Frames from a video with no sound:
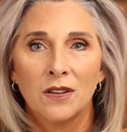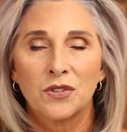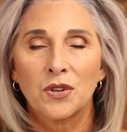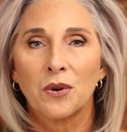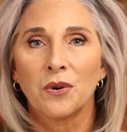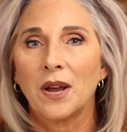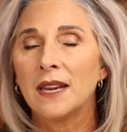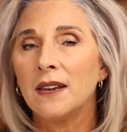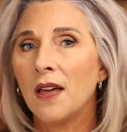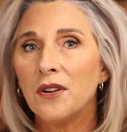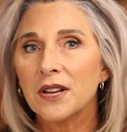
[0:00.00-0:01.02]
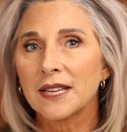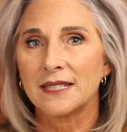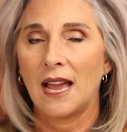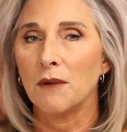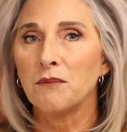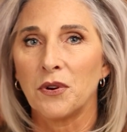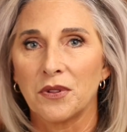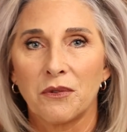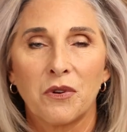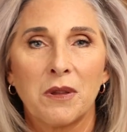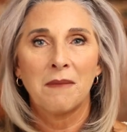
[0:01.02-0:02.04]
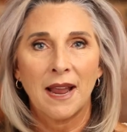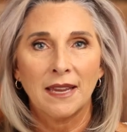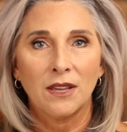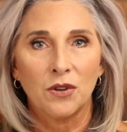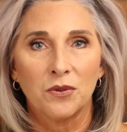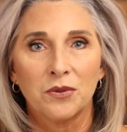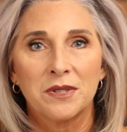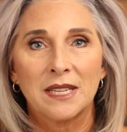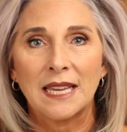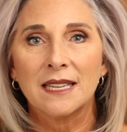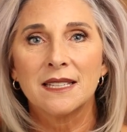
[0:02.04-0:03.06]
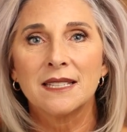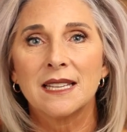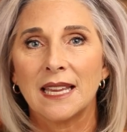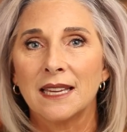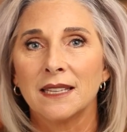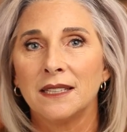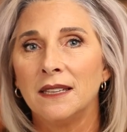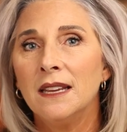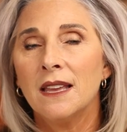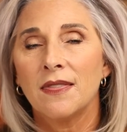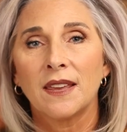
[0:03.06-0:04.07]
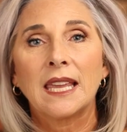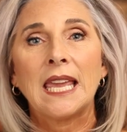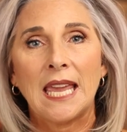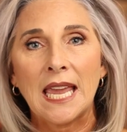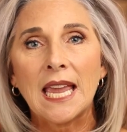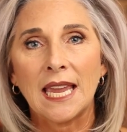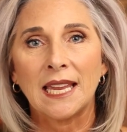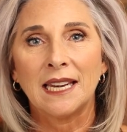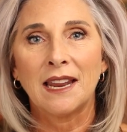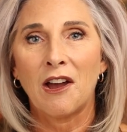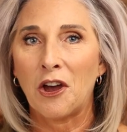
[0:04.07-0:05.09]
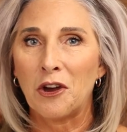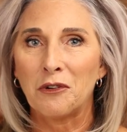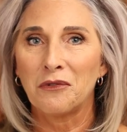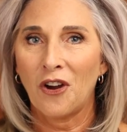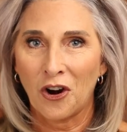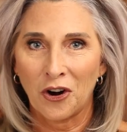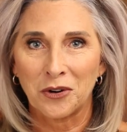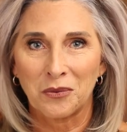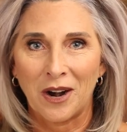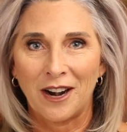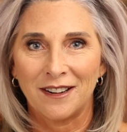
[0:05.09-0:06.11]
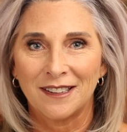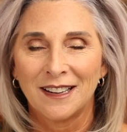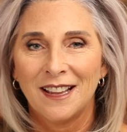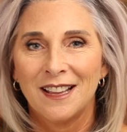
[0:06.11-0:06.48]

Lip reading: So another example that we might use is in the keying of hardware.